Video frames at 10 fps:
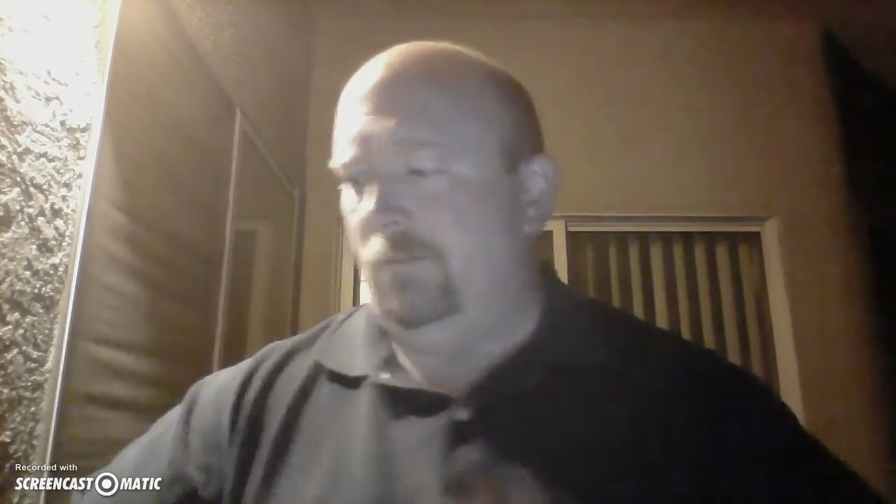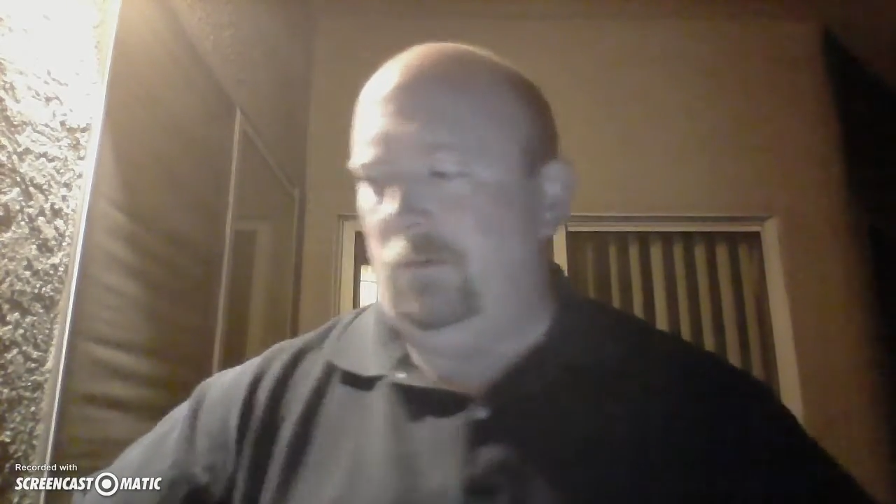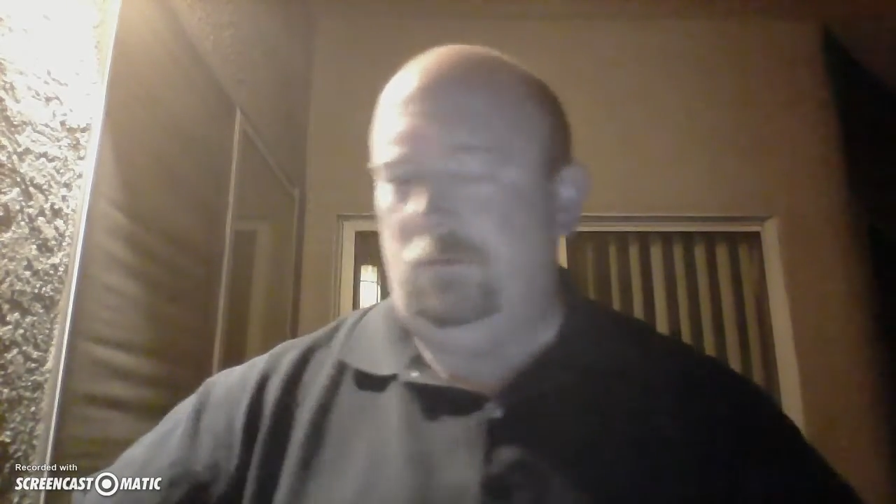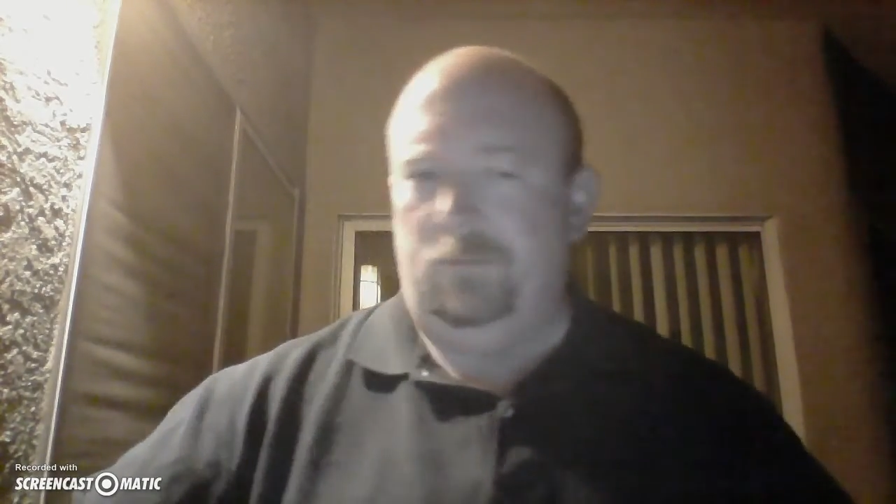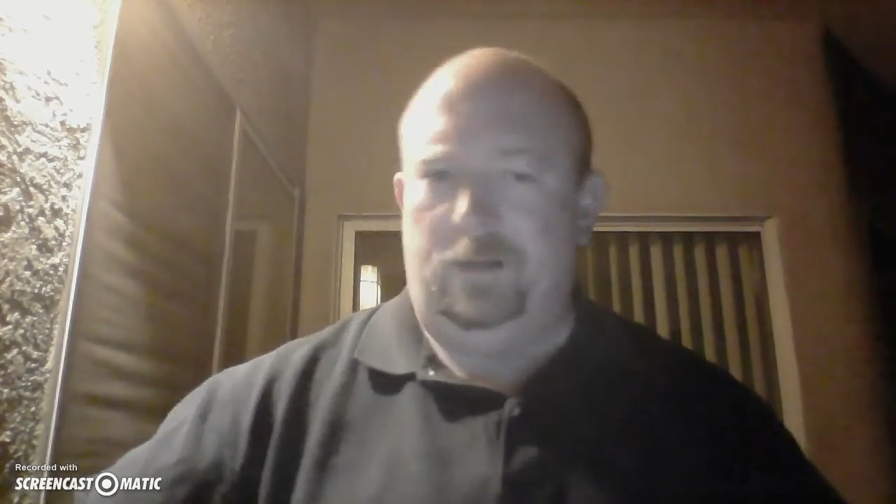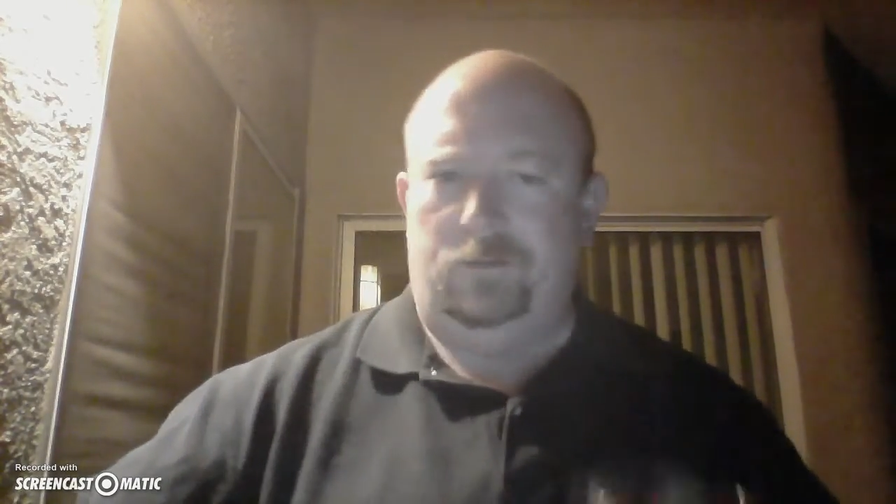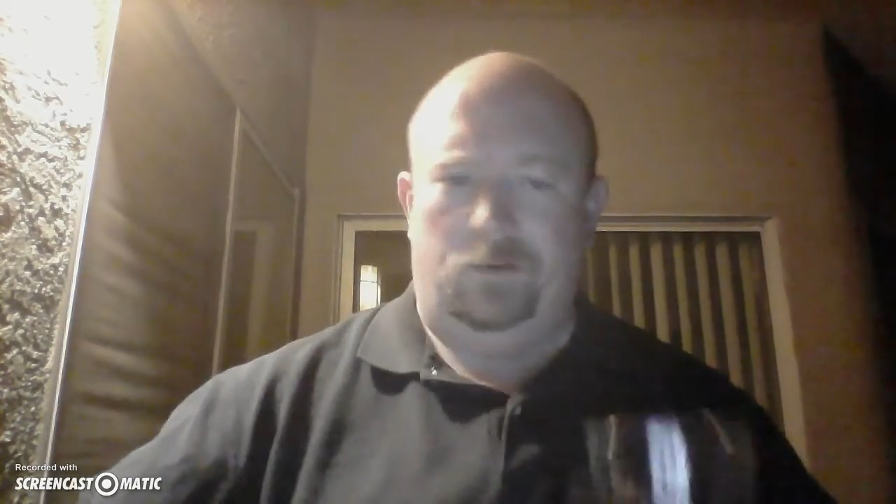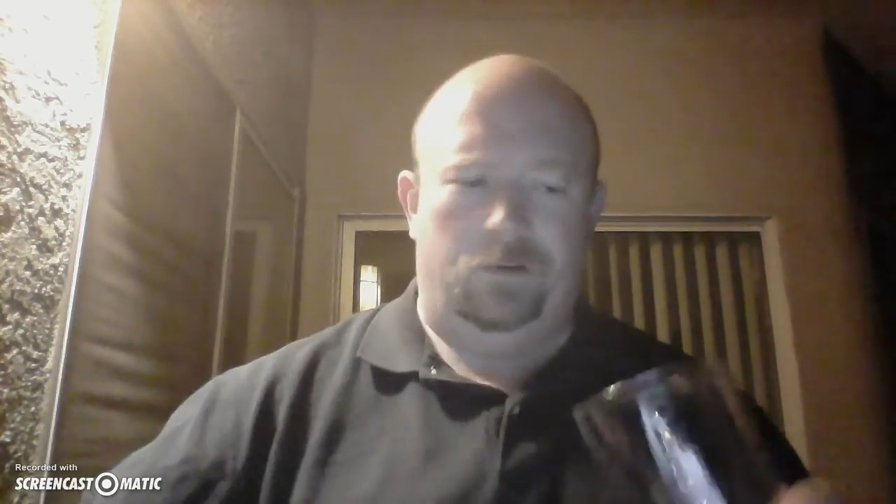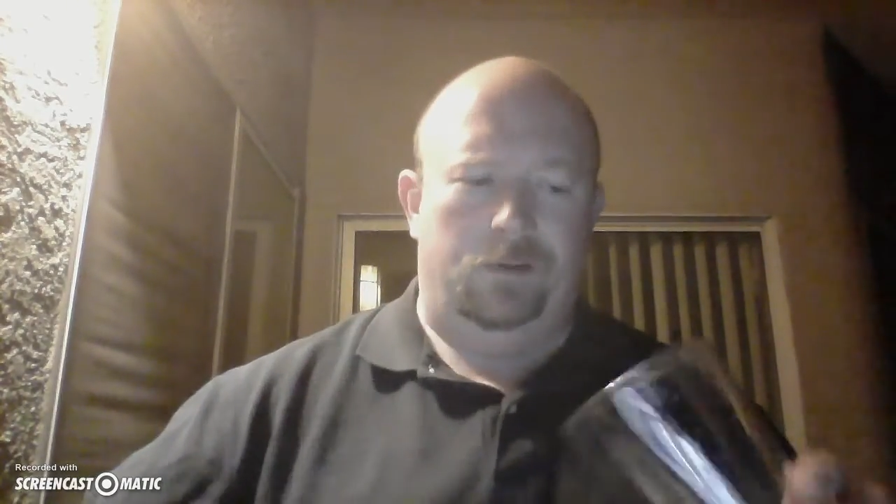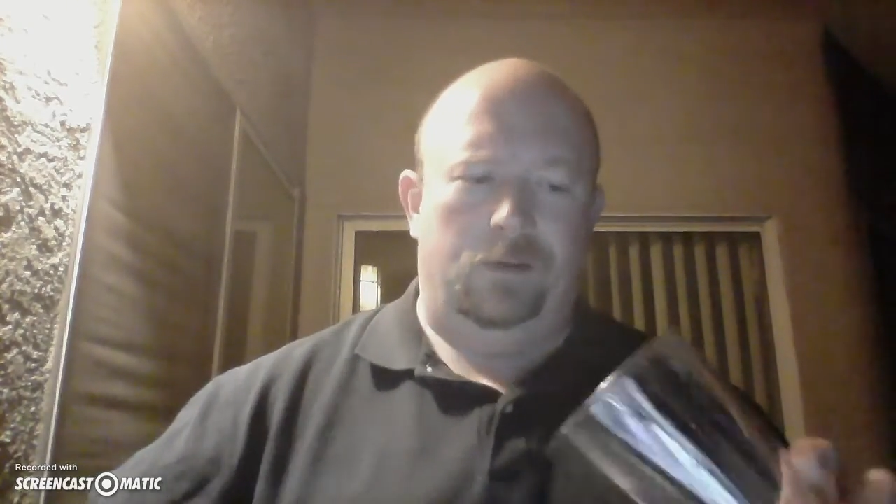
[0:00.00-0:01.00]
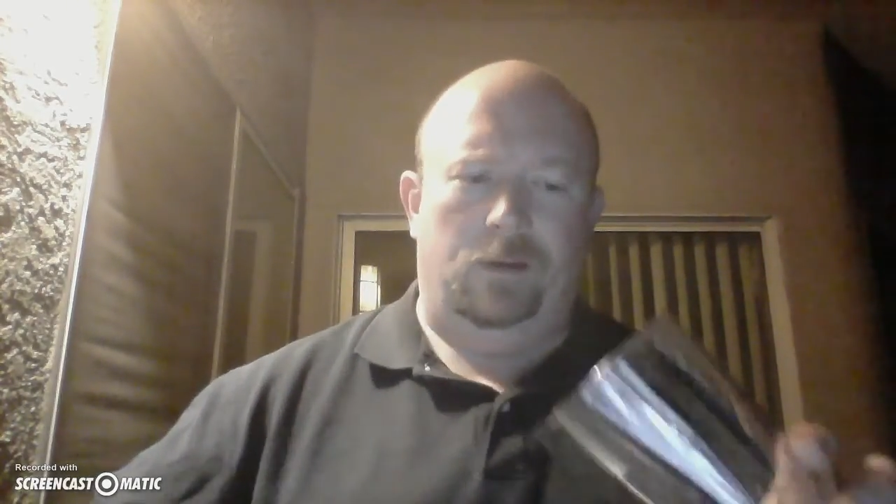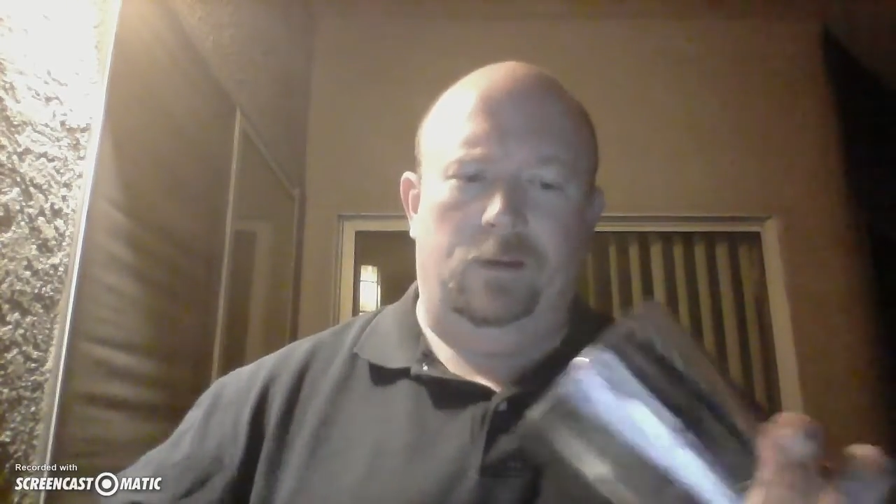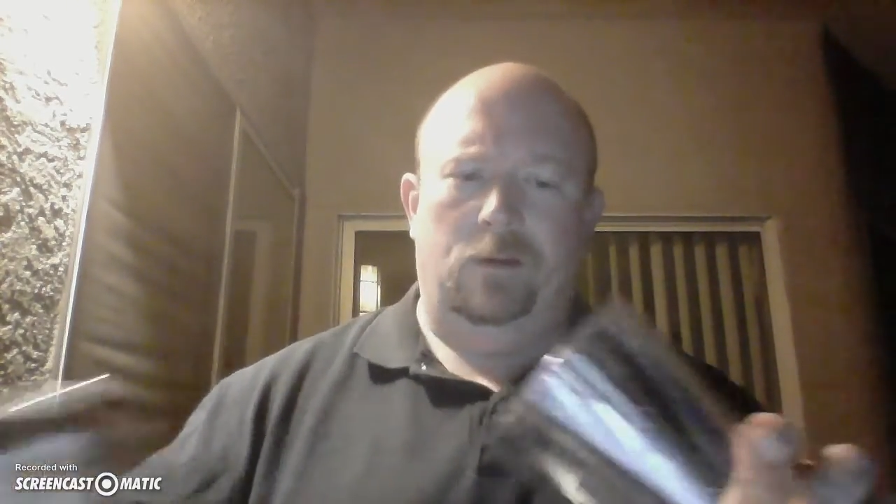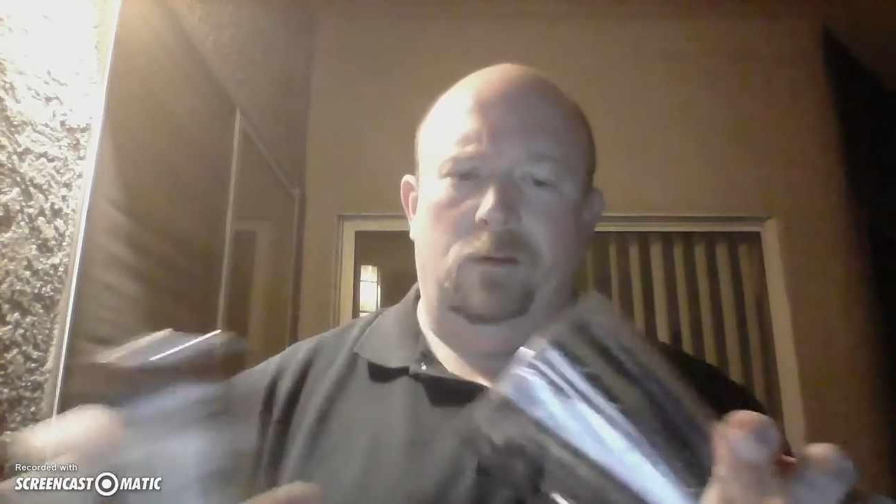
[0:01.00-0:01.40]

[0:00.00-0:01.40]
foam. That's a good thing.